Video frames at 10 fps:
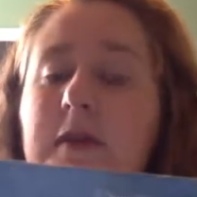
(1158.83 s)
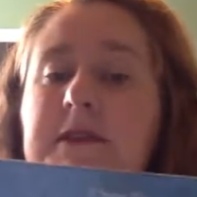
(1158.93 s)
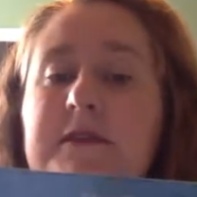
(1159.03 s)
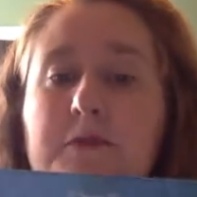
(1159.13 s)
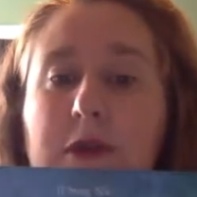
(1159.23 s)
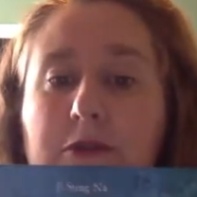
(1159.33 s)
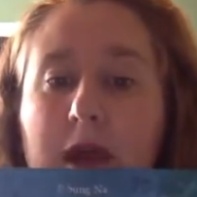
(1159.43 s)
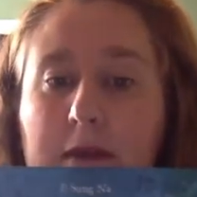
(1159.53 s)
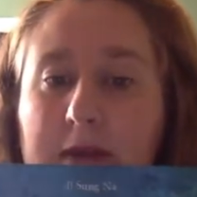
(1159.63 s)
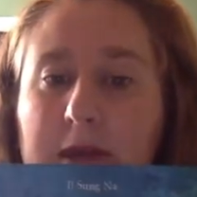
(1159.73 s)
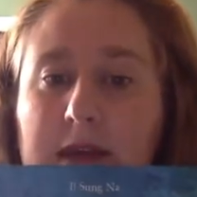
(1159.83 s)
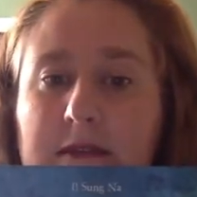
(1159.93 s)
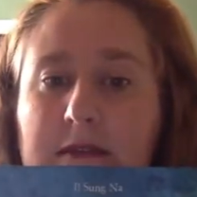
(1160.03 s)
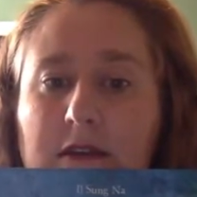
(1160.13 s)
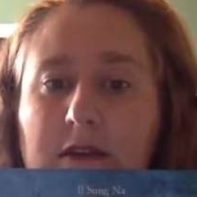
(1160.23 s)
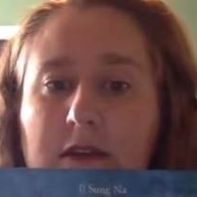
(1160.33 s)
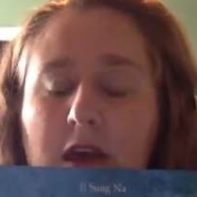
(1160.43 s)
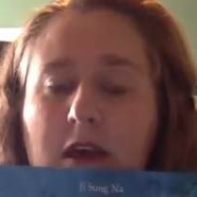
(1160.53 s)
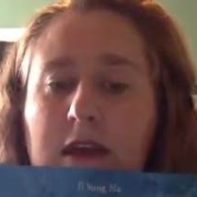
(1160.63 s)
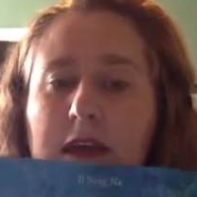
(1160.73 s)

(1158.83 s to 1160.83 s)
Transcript: Rabbit, Spring Rabbit by Il Sung Na.